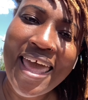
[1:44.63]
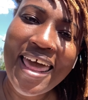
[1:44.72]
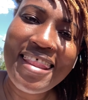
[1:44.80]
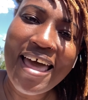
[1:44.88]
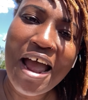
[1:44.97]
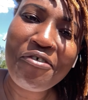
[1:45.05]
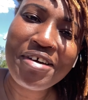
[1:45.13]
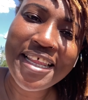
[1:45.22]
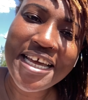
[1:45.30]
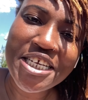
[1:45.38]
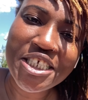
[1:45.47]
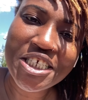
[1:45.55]
And that
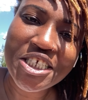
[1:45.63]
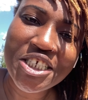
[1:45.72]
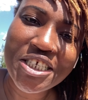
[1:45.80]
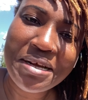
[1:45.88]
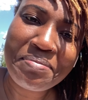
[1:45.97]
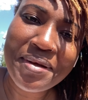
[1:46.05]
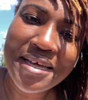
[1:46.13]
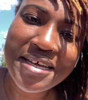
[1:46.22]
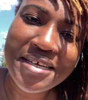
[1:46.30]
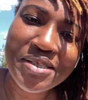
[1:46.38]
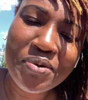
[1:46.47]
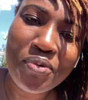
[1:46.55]
relationship
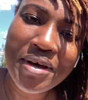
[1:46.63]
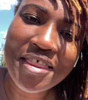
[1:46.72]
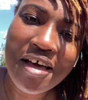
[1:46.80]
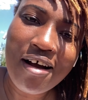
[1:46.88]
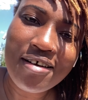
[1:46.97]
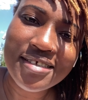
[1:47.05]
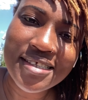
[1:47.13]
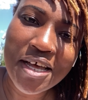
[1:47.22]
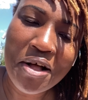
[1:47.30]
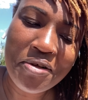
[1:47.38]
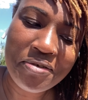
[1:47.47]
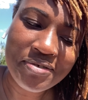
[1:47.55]
is with
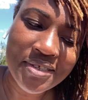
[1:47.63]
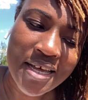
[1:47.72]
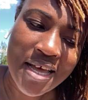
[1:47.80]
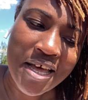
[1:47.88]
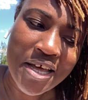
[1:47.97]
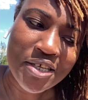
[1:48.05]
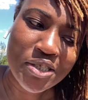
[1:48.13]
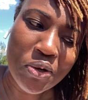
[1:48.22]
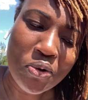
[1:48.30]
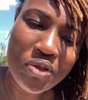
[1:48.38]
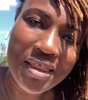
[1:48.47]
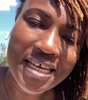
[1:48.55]
ourselves.
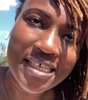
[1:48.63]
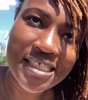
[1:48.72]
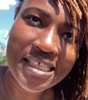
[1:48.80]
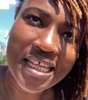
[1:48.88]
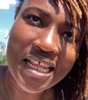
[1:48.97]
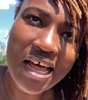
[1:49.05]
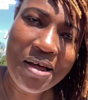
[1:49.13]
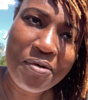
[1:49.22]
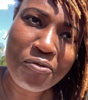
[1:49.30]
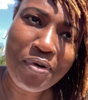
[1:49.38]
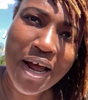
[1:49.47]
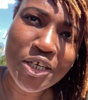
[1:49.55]
So this
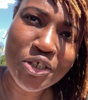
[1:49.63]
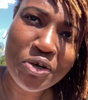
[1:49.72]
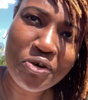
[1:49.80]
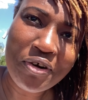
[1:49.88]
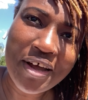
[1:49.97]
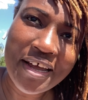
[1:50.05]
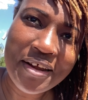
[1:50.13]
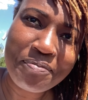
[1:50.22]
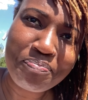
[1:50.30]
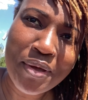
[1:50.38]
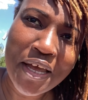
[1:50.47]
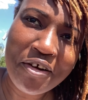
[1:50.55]

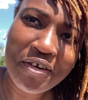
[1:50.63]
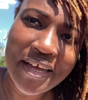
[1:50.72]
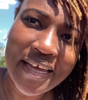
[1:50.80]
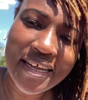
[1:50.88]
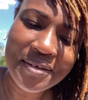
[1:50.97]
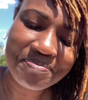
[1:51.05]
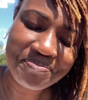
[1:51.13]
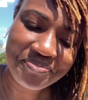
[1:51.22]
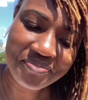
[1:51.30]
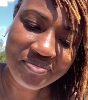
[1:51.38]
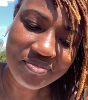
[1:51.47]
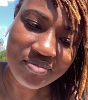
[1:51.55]
retrograde period
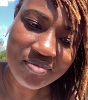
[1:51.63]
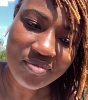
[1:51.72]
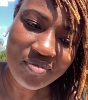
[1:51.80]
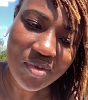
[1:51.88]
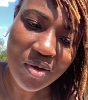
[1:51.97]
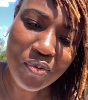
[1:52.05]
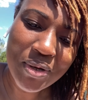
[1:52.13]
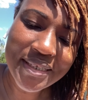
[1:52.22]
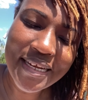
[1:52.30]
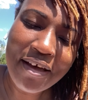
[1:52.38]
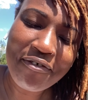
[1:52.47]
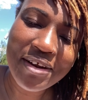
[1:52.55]
will
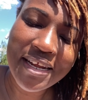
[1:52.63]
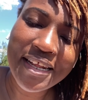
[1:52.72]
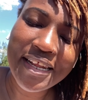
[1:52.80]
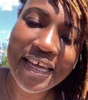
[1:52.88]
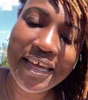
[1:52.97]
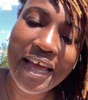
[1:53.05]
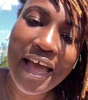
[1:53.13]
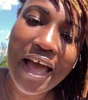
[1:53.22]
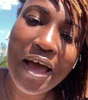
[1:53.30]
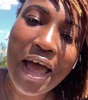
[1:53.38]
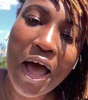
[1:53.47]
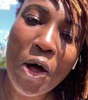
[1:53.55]
definitely
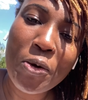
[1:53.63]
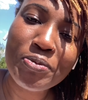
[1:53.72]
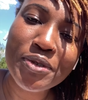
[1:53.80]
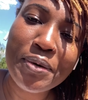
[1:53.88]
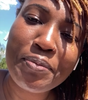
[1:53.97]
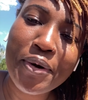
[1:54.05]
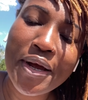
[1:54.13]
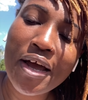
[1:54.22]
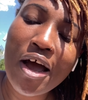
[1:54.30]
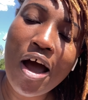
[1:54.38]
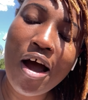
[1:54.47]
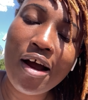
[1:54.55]
help to
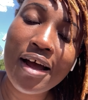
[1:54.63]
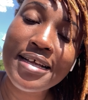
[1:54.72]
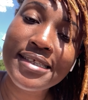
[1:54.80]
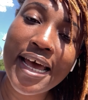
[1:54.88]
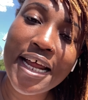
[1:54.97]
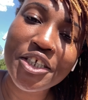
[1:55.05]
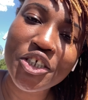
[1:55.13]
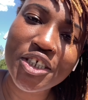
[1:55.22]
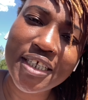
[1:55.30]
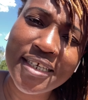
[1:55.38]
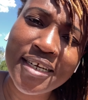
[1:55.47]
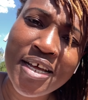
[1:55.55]
bring our
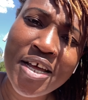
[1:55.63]
attention